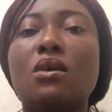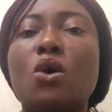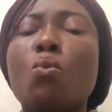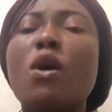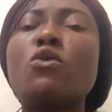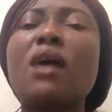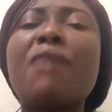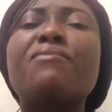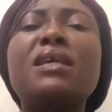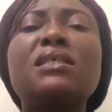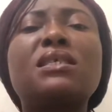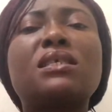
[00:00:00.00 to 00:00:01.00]
when you have
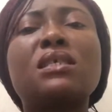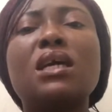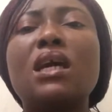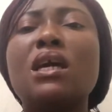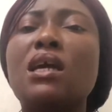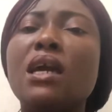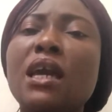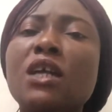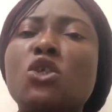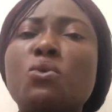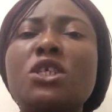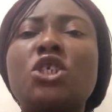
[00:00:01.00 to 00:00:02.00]
this
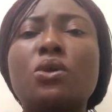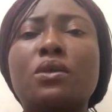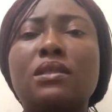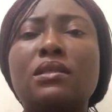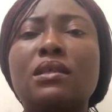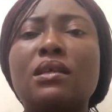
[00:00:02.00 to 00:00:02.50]
intuition,